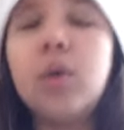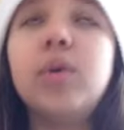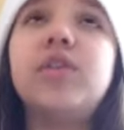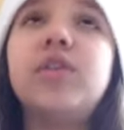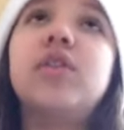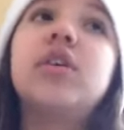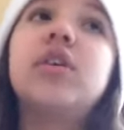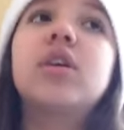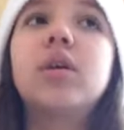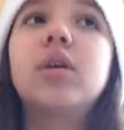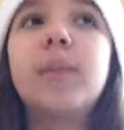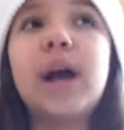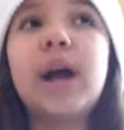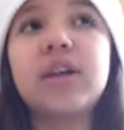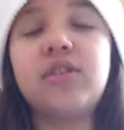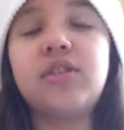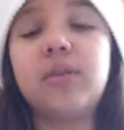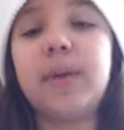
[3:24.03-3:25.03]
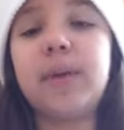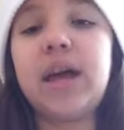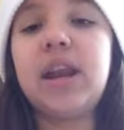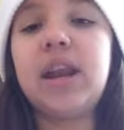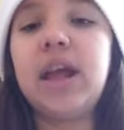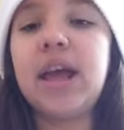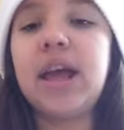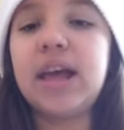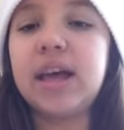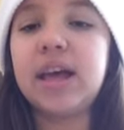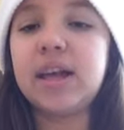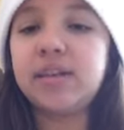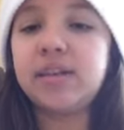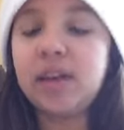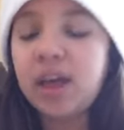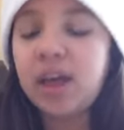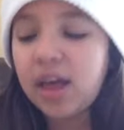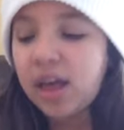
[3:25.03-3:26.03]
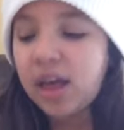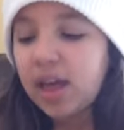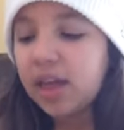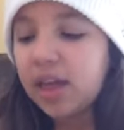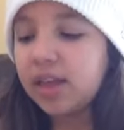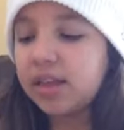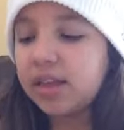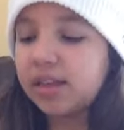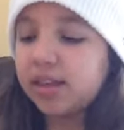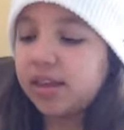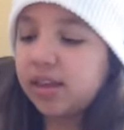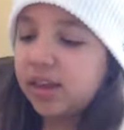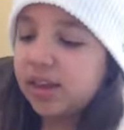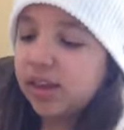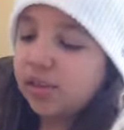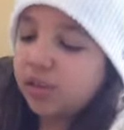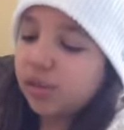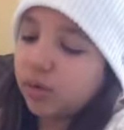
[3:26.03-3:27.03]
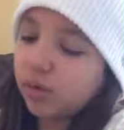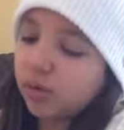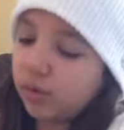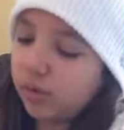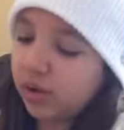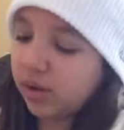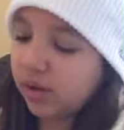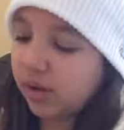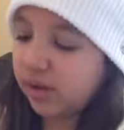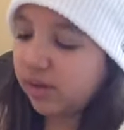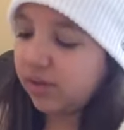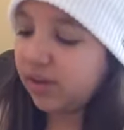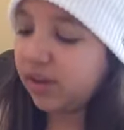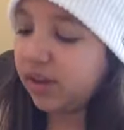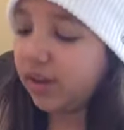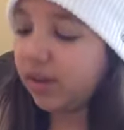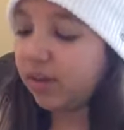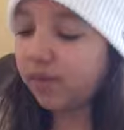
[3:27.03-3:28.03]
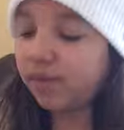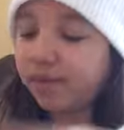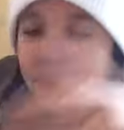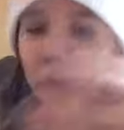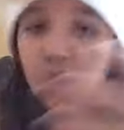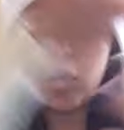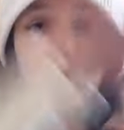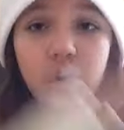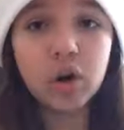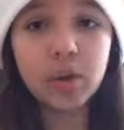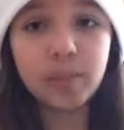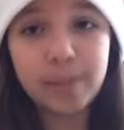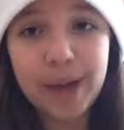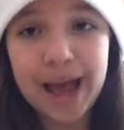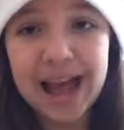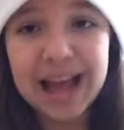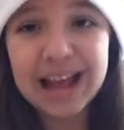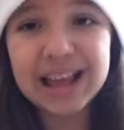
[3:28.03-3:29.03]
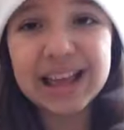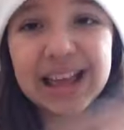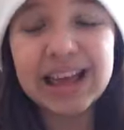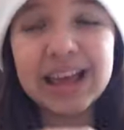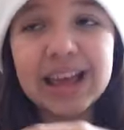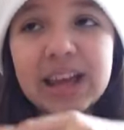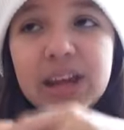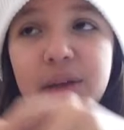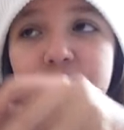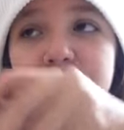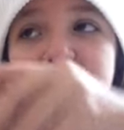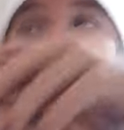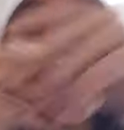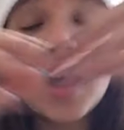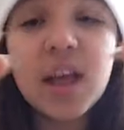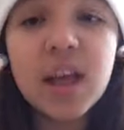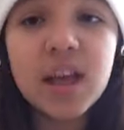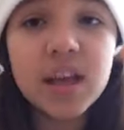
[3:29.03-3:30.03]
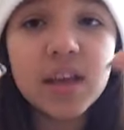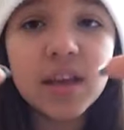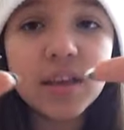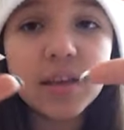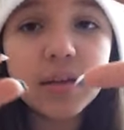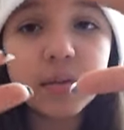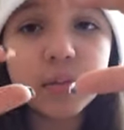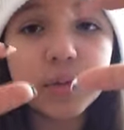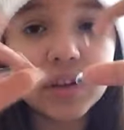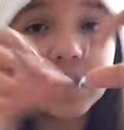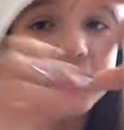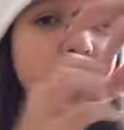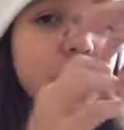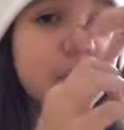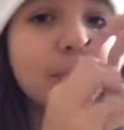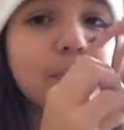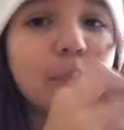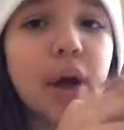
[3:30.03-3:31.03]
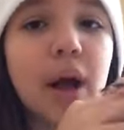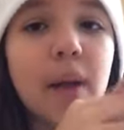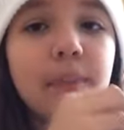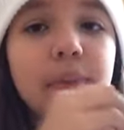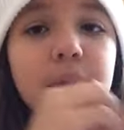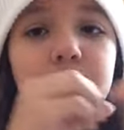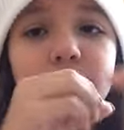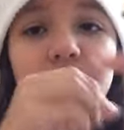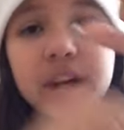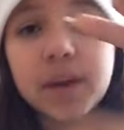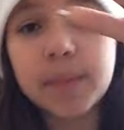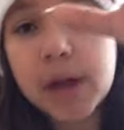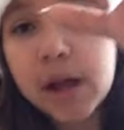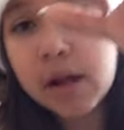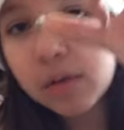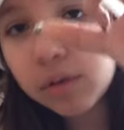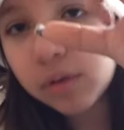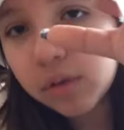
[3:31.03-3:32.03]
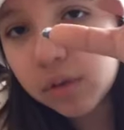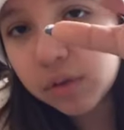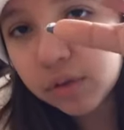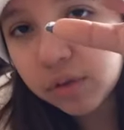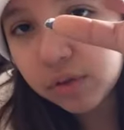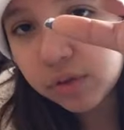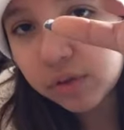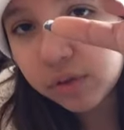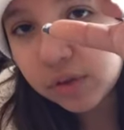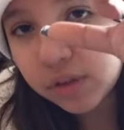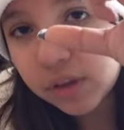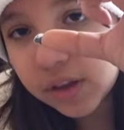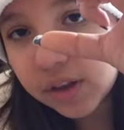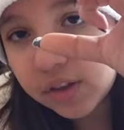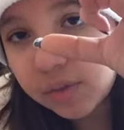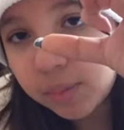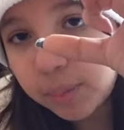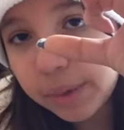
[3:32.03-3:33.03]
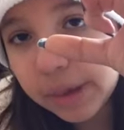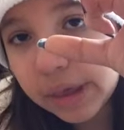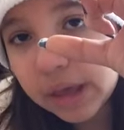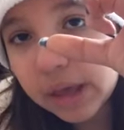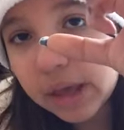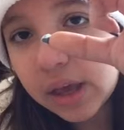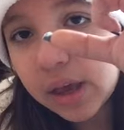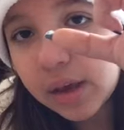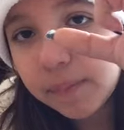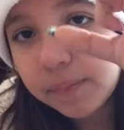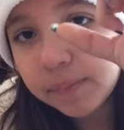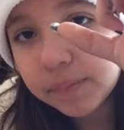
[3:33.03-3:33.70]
we took her back to the vet, and he told us he felt her back, and it was a little bump. It was like about this big.